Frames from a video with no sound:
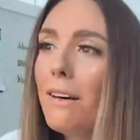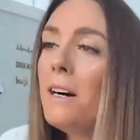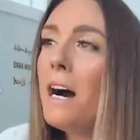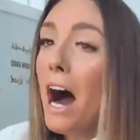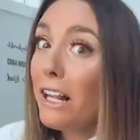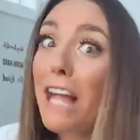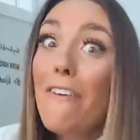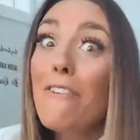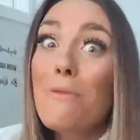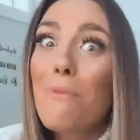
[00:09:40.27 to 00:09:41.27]

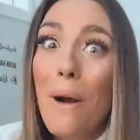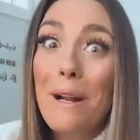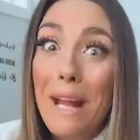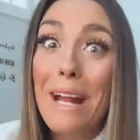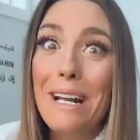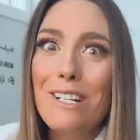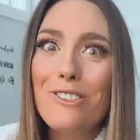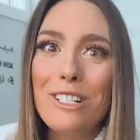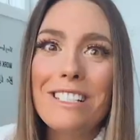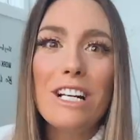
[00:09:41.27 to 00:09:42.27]
11.8
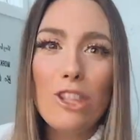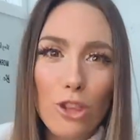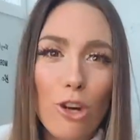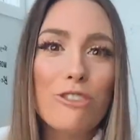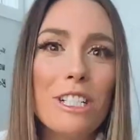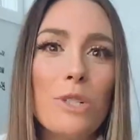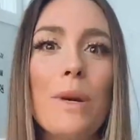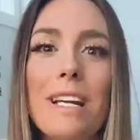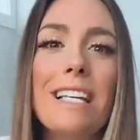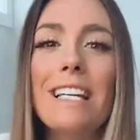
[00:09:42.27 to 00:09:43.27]
inches in 13
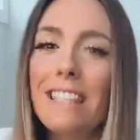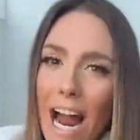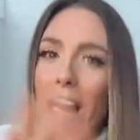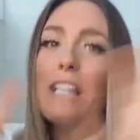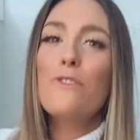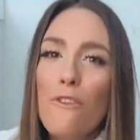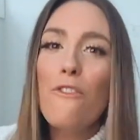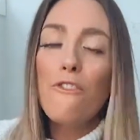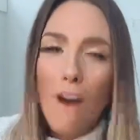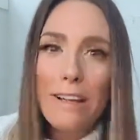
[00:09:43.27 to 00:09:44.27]
weeks. Like, that is
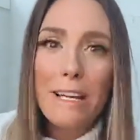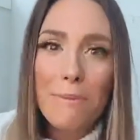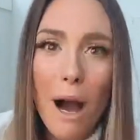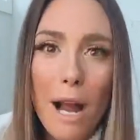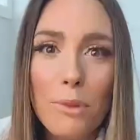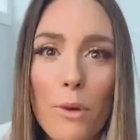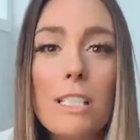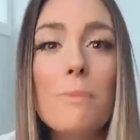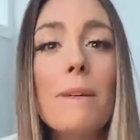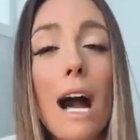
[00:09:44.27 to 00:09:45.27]
fucking
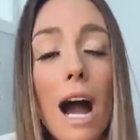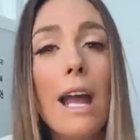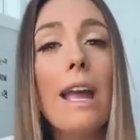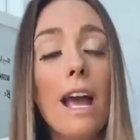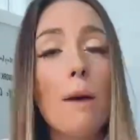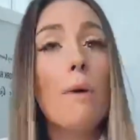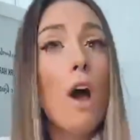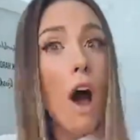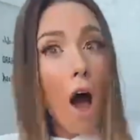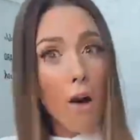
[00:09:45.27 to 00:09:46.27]
mind-blowing to me. I am
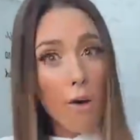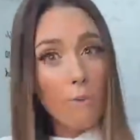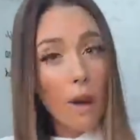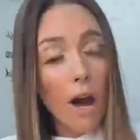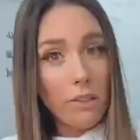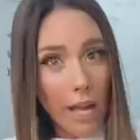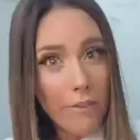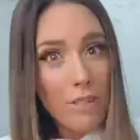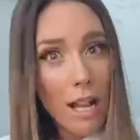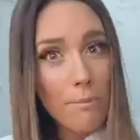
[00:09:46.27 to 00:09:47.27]
a
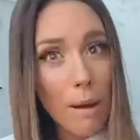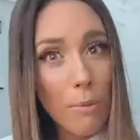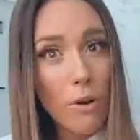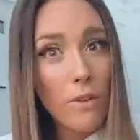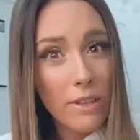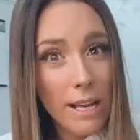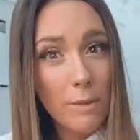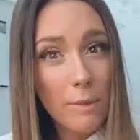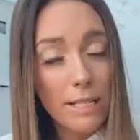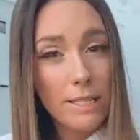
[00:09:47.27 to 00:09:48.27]
lifetime member of the
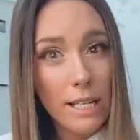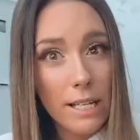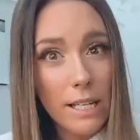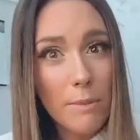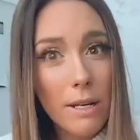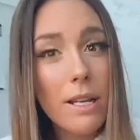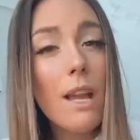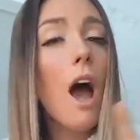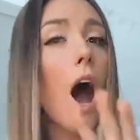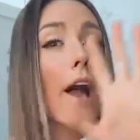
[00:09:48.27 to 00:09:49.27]
Itty Bitty Titty
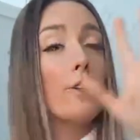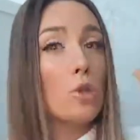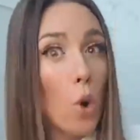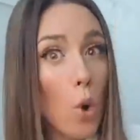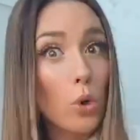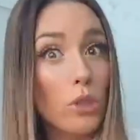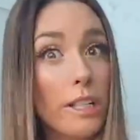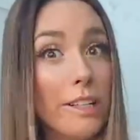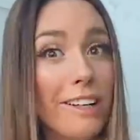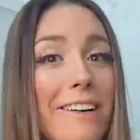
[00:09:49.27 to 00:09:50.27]
Committee. I
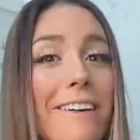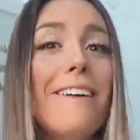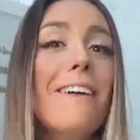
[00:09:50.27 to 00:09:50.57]
totally